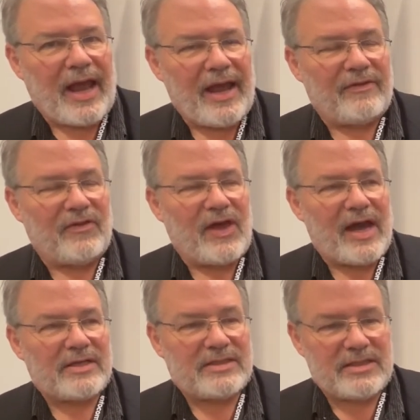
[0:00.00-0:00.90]
and
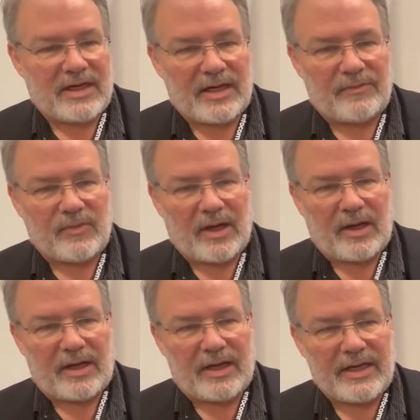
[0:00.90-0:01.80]
that um,
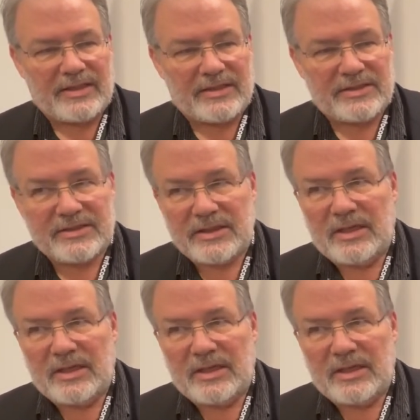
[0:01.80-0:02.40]
uh, is